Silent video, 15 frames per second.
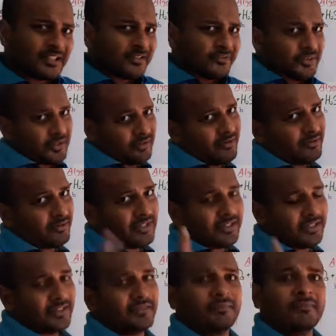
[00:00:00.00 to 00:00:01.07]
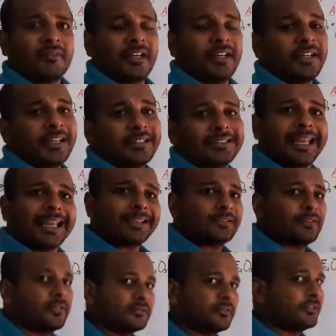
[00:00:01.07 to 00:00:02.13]
we are not taking it as X,
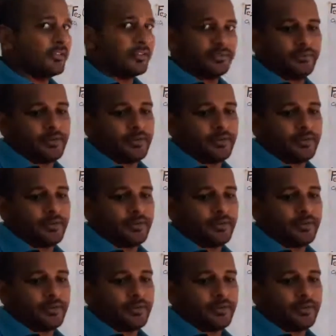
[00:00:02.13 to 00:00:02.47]
although it is